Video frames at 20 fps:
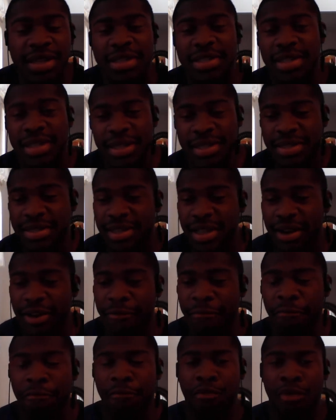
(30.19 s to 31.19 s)
Let's set
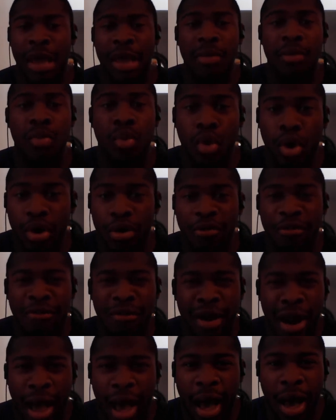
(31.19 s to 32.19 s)
a framework
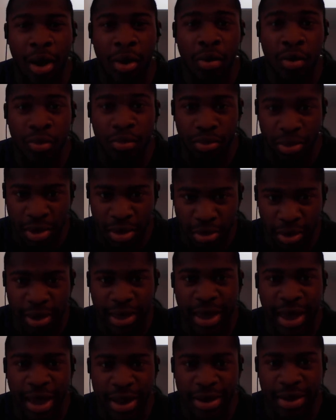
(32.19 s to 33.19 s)
for how we
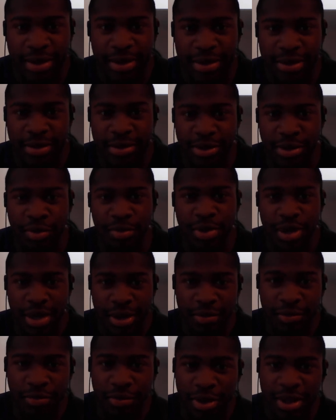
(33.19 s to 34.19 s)
look at it so we
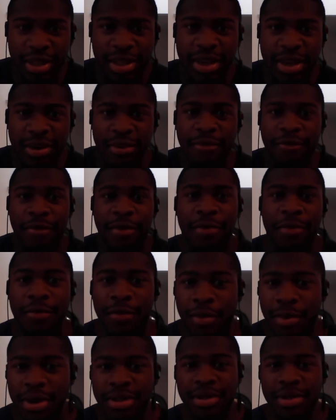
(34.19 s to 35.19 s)
can really get a feel
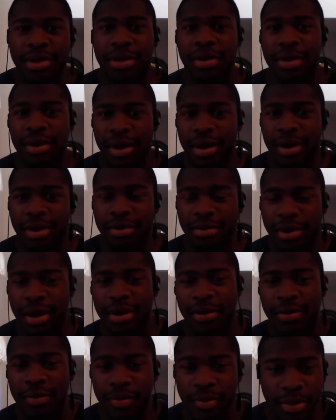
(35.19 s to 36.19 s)
for what's going on,
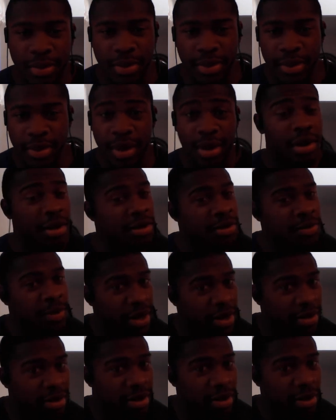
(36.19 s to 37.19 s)
right? Now here's
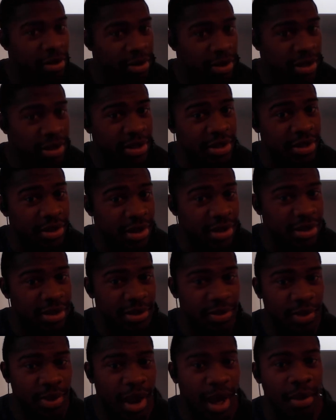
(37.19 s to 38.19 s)
my theory. This
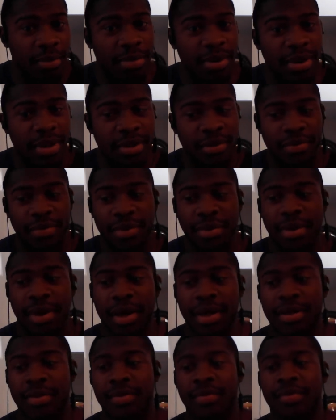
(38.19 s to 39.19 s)
is what I believe,
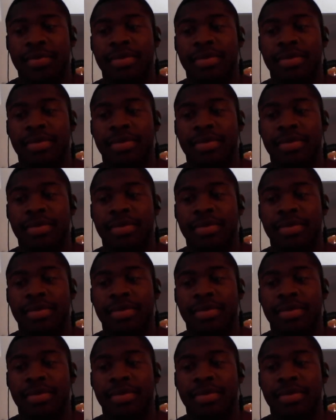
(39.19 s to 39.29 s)
okay?